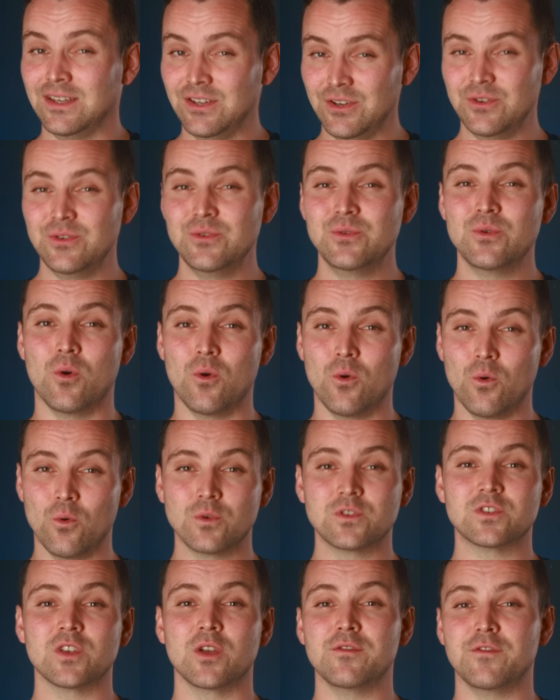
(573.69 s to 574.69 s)
you
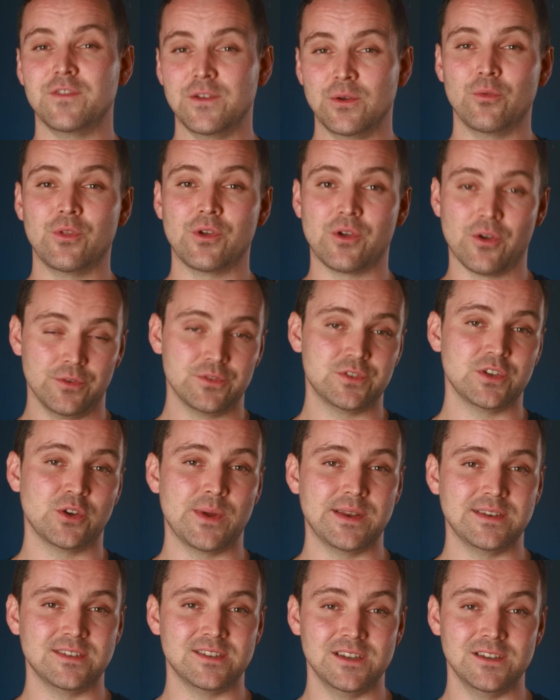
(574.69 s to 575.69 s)
also feel the
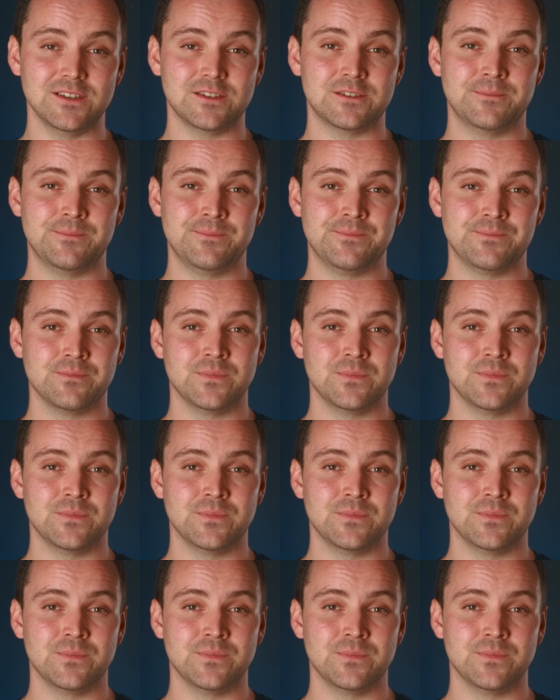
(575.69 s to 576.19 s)
consequences.